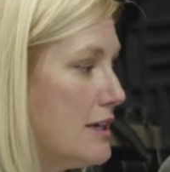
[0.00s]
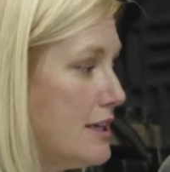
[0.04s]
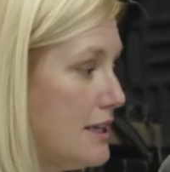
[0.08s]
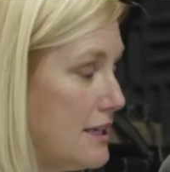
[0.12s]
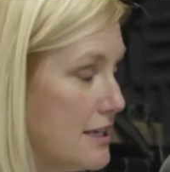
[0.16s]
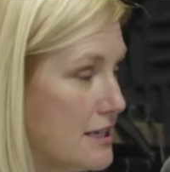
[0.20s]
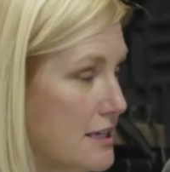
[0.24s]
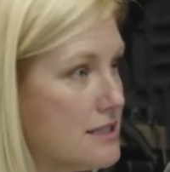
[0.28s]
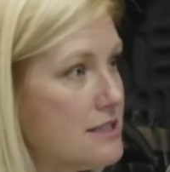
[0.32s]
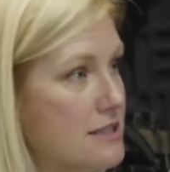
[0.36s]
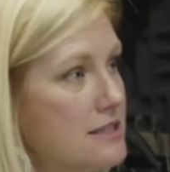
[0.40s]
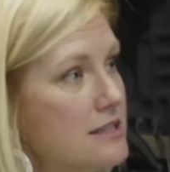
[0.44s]

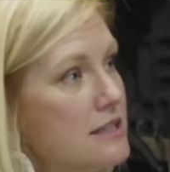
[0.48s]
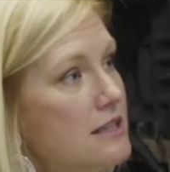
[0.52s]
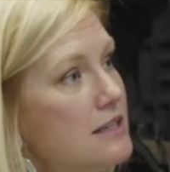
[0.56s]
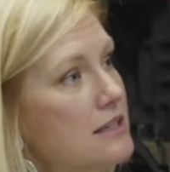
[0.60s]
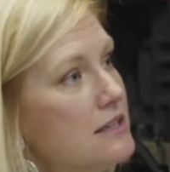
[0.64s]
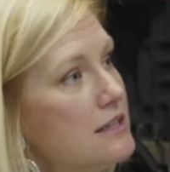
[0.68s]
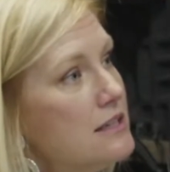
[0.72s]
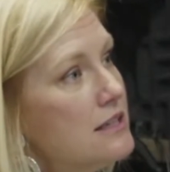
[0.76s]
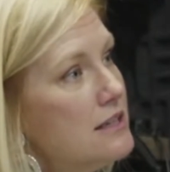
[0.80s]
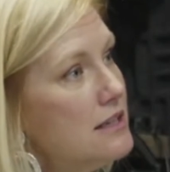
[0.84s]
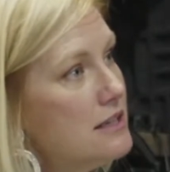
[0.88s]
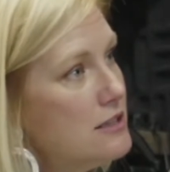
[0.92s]

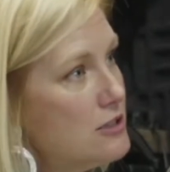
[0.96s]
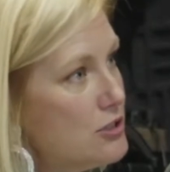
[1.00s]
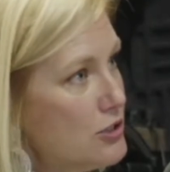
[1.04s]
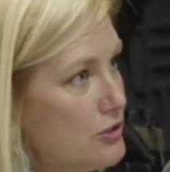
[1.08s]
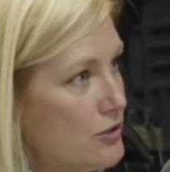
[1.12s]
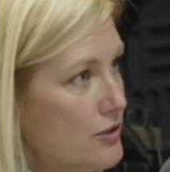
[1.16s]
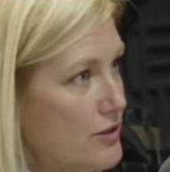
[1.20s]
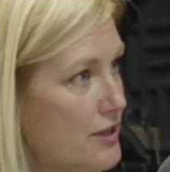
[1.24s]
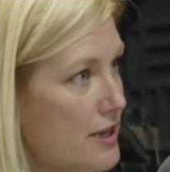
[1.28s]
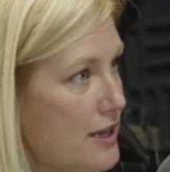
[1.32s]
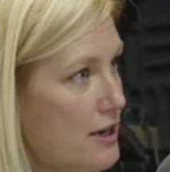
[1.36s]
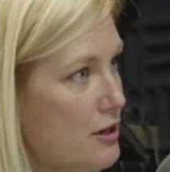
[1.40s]
innocent
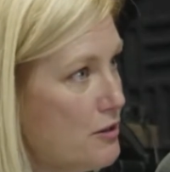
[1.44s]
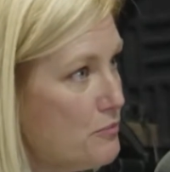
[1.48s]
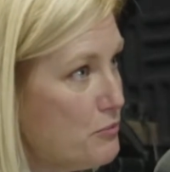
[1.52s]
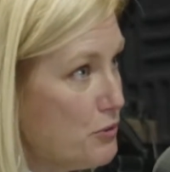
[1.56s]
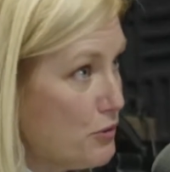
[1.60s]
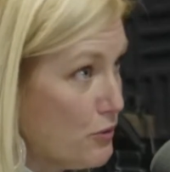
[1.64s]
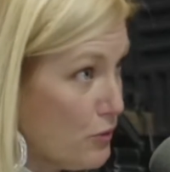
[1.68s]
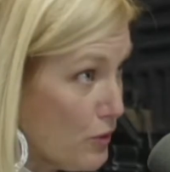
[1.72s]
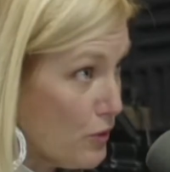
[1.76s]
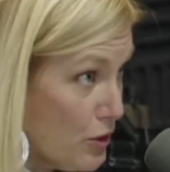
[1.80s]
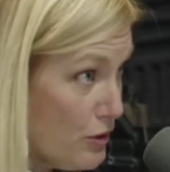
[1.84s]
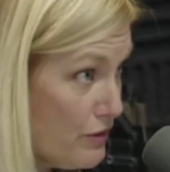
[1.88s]
until they are
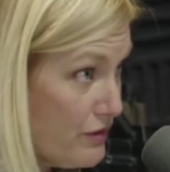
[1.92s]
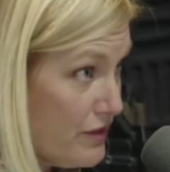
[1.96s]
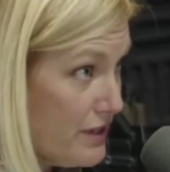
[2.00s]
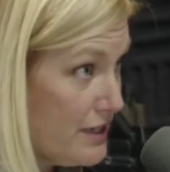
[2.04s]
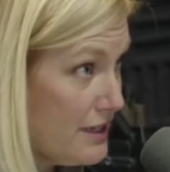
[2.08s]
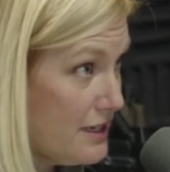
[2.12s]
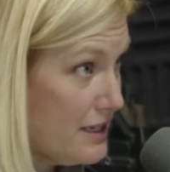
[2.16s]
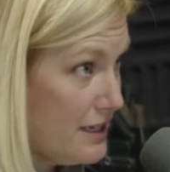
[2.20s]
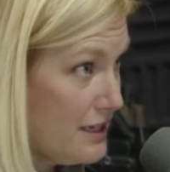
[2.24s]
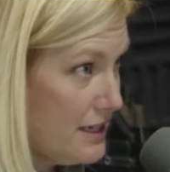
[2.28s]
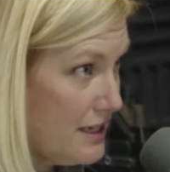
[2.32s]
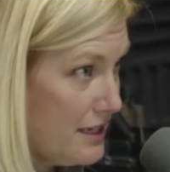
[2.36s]

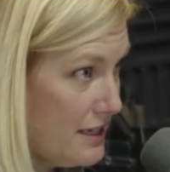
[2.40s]
proven